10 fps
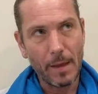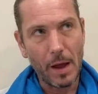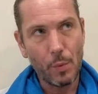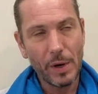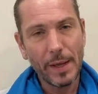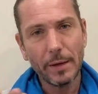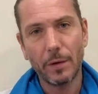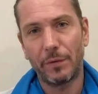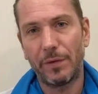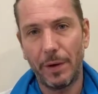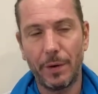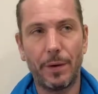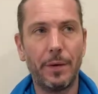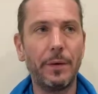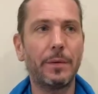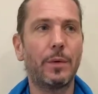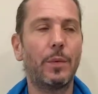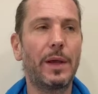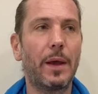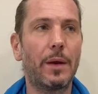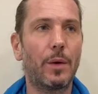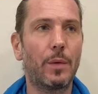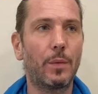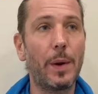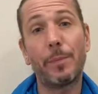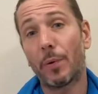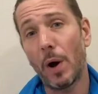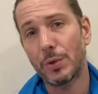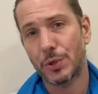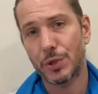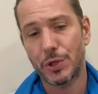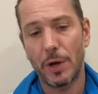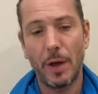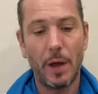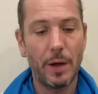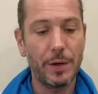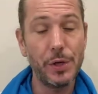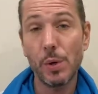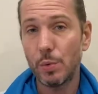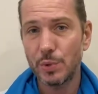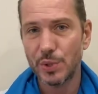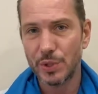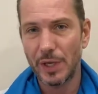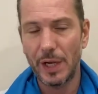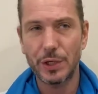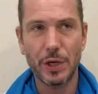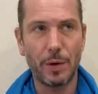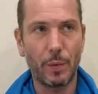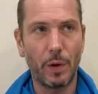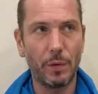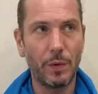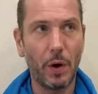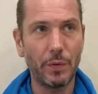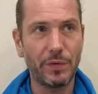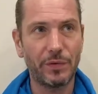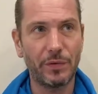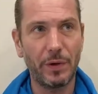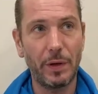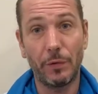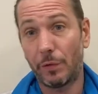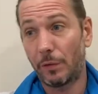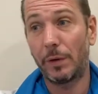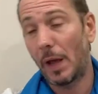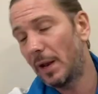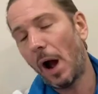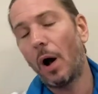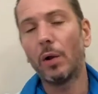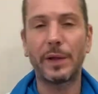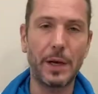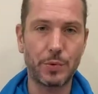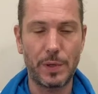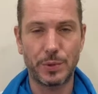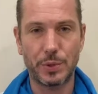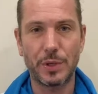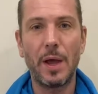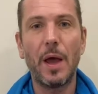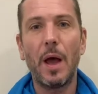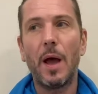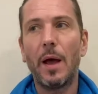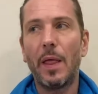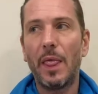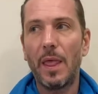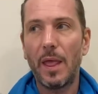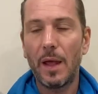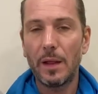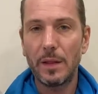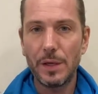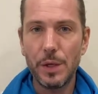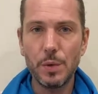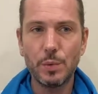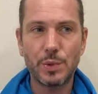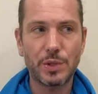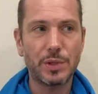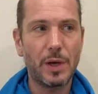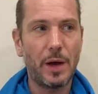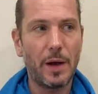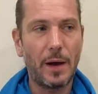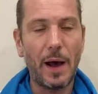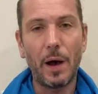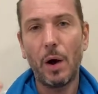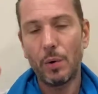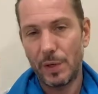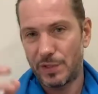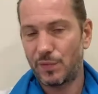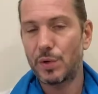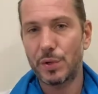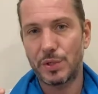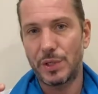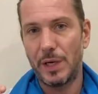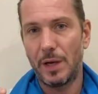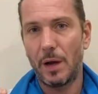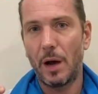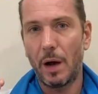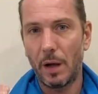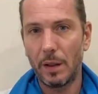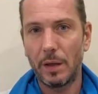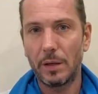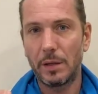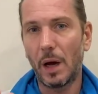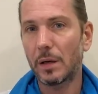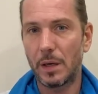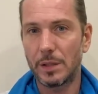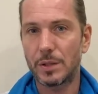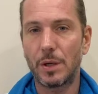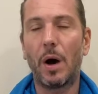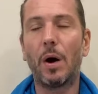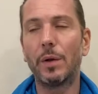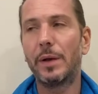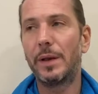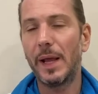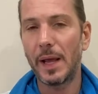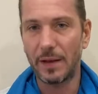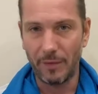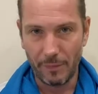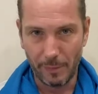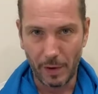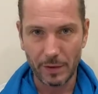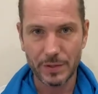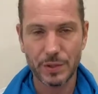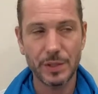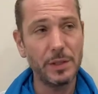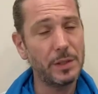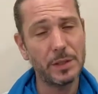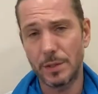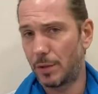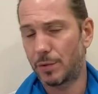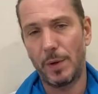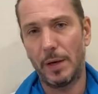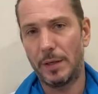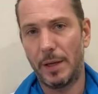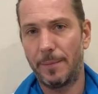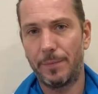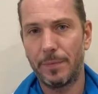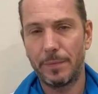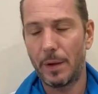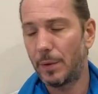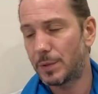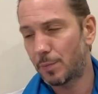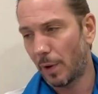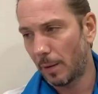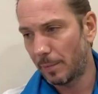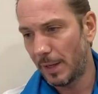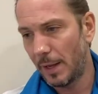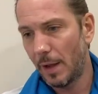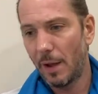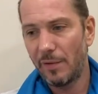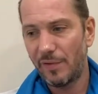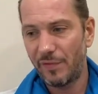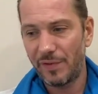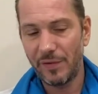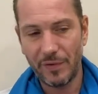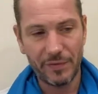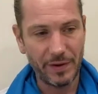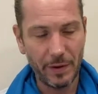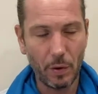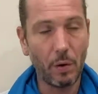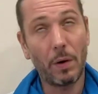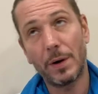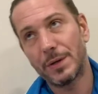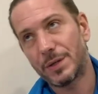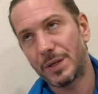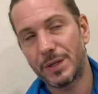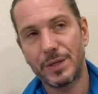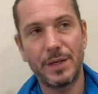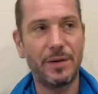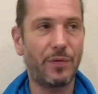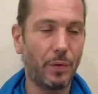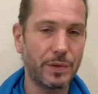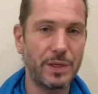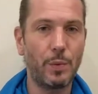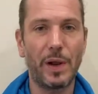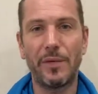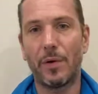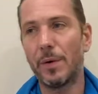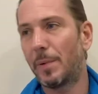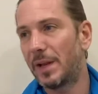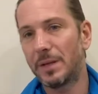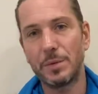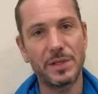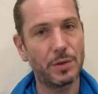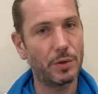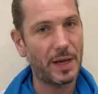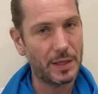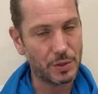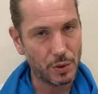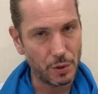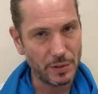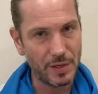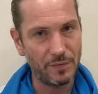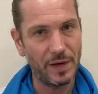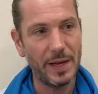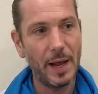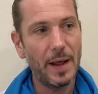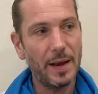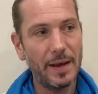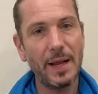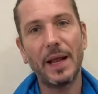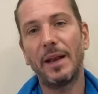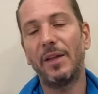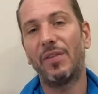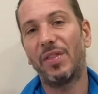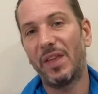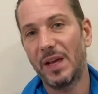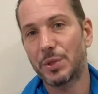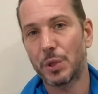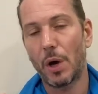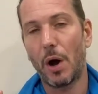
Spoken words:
we can consider, we can reproach news in general, not in a certain, all countries. The news are always focusing on darkness, on negative parts. This is not reality. There is probably 50-50 or 60-40, whatever, but it is not exclusively negative things